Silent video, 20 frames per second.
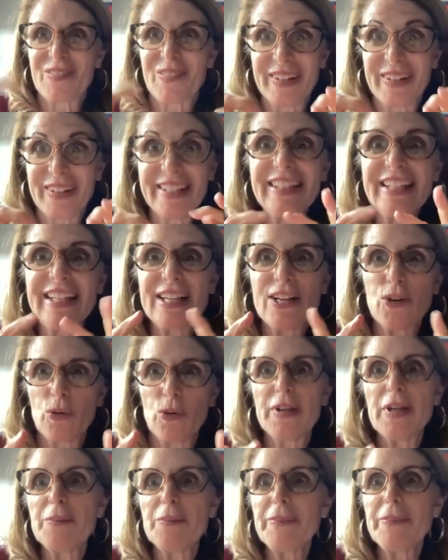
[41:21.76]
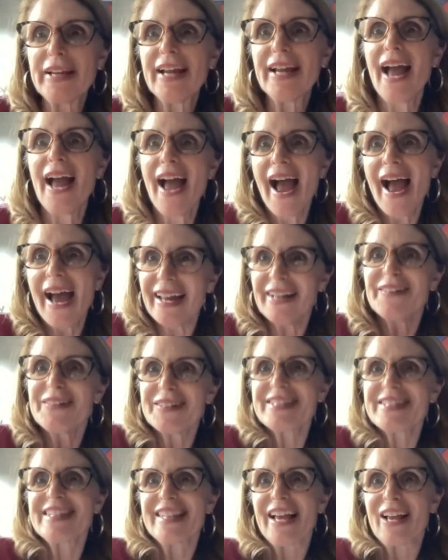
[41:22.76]
really creepy. And
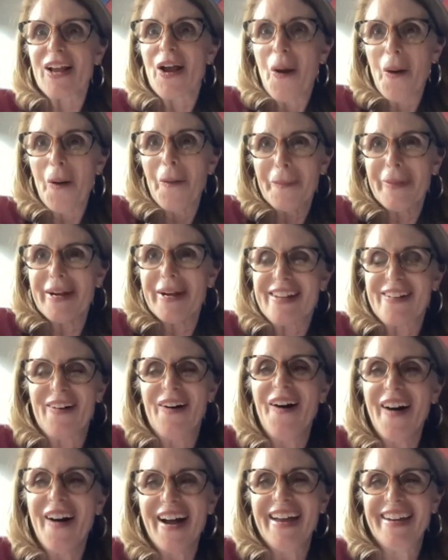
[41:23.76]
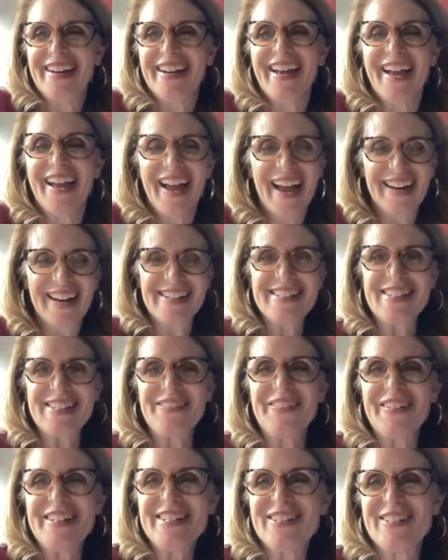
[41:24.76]
I was like, oh my God. And I
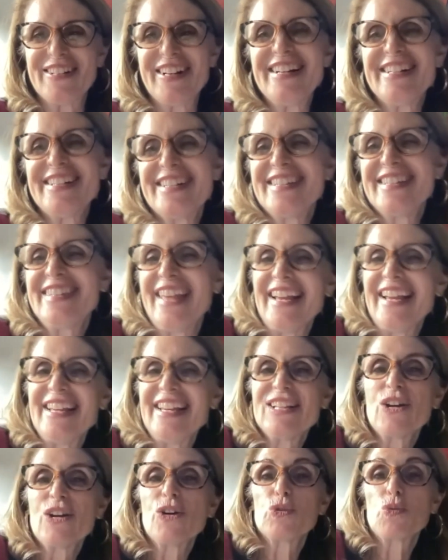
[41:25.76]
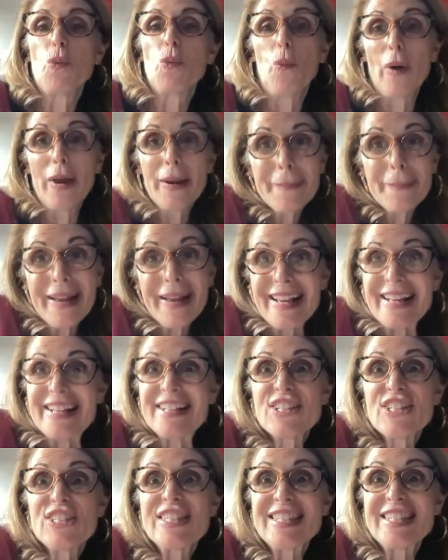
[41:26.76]
said, what'd your agent say? He goes, well, one of my
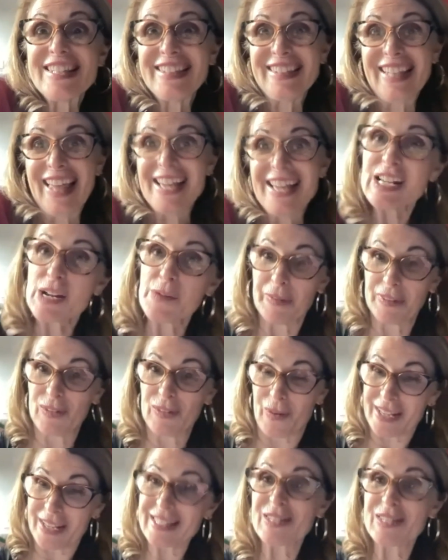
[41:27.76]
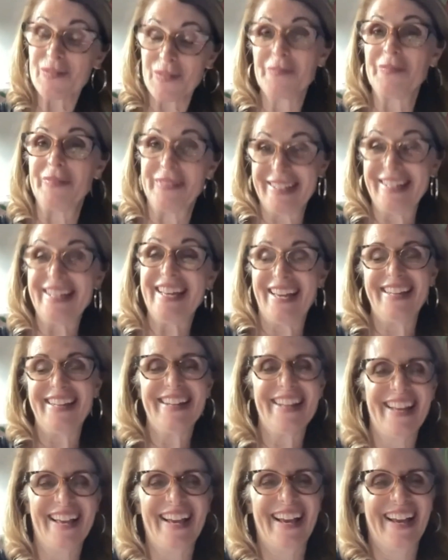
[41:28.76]
agents didn't like it, but the rest of them did.
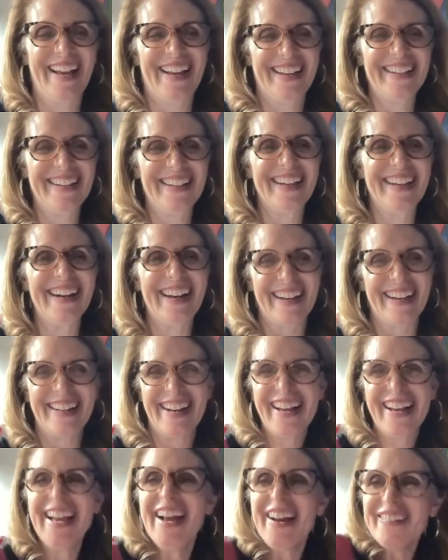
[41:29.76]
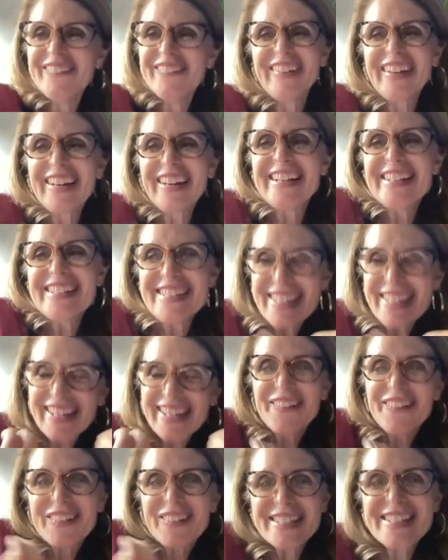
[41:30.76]
But he did.
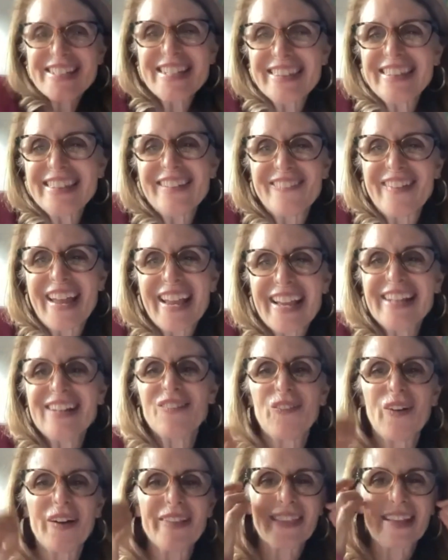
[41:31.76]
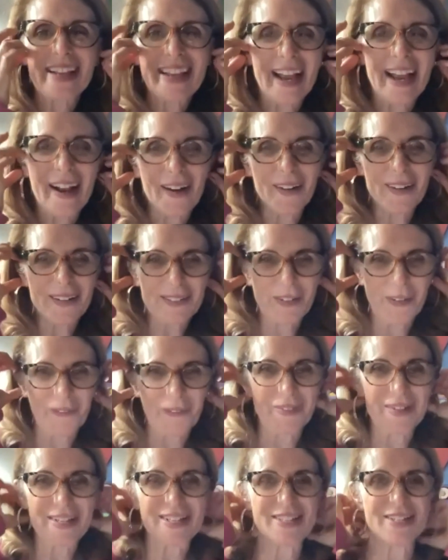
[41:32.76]
It was in the vein of what the
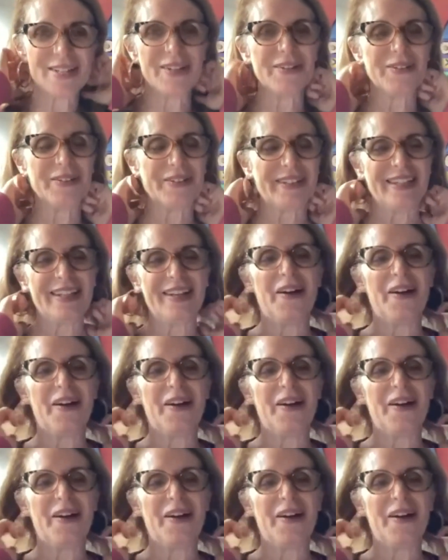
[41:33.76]
character would do,